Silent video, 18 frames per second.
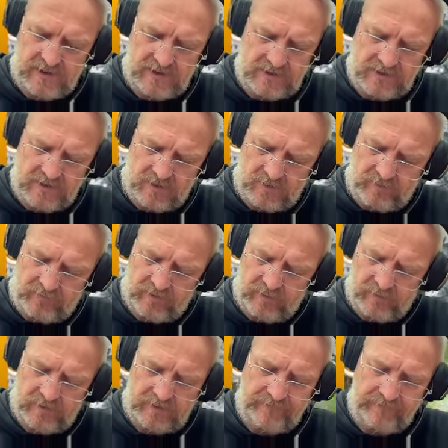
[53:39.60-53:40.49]
Not a
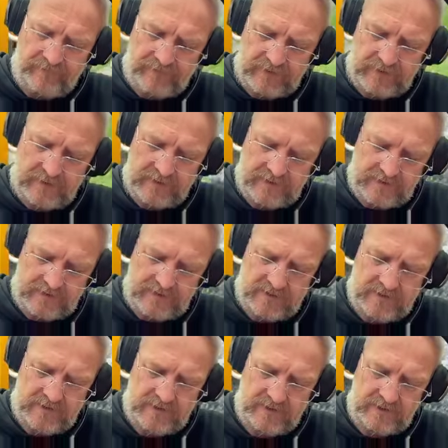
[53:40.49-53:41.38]
problem. Yes,
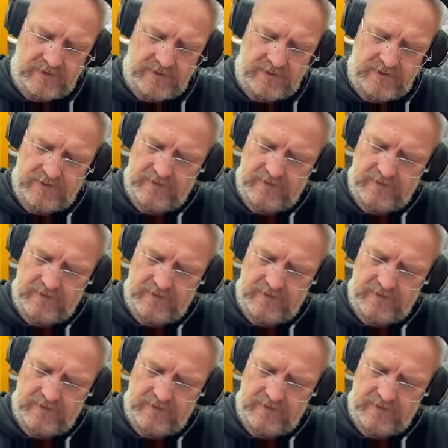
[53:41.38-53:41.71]
indeed.